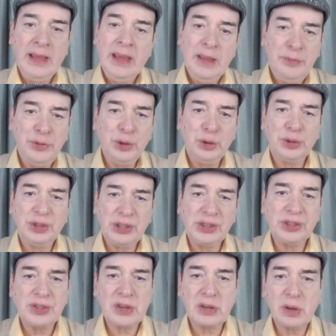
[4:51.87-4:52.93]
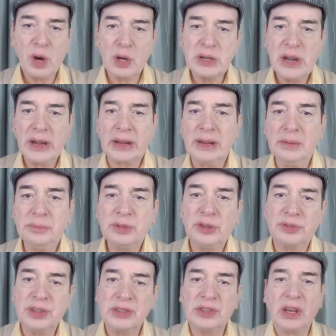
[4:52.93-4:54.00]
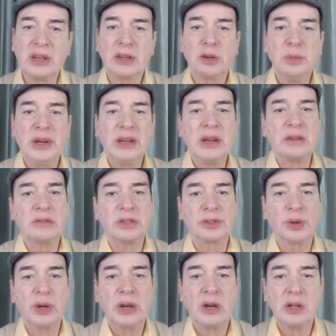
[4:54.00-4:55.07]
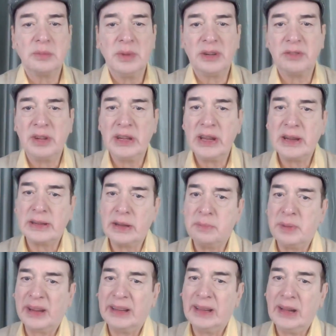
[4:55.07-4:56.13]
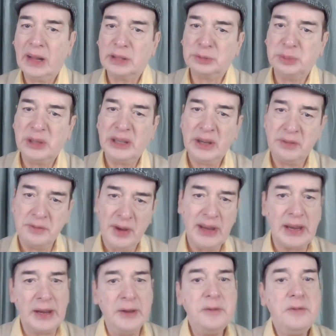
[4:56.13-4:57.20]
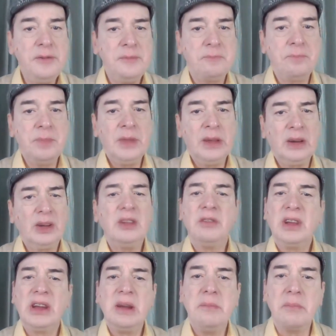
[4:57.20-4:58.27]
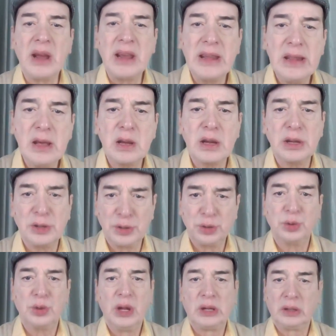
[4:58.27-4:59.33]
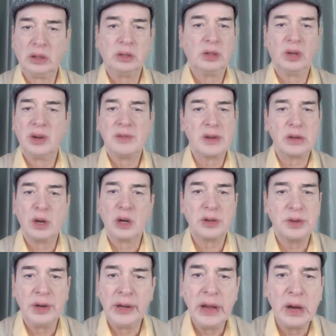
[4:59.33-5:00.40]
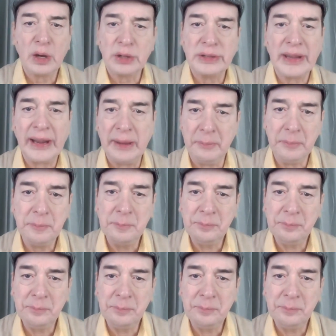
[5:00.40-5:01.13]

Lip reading: If you just caught a glimpse of this argument that was going on between a typical husband and wife on a very minor issue that you haven't got ready on time,